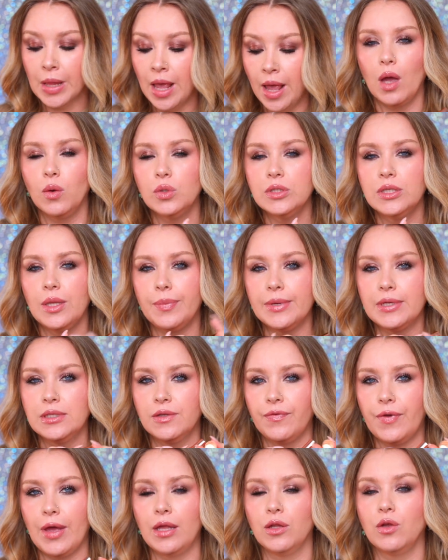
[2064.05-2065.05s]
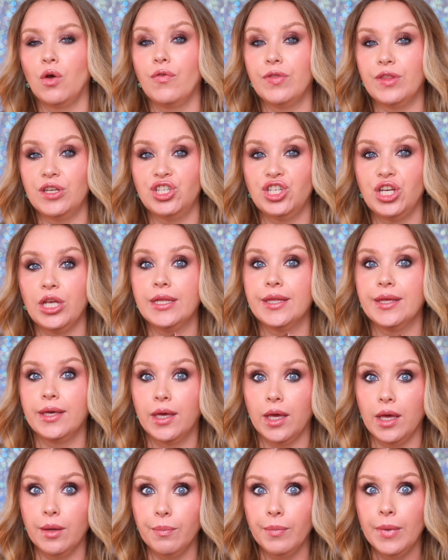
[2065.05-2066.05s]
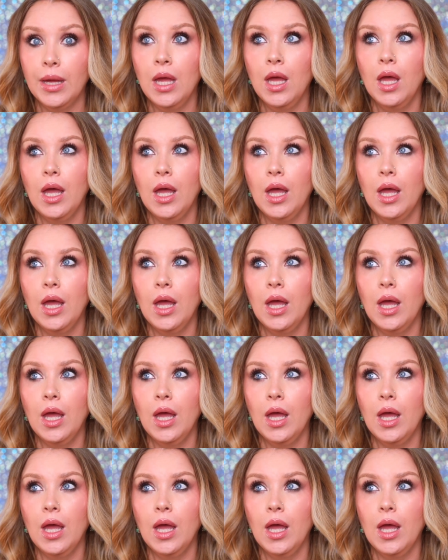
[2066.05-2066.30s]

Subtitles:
I was the biggest fan of the shade Kim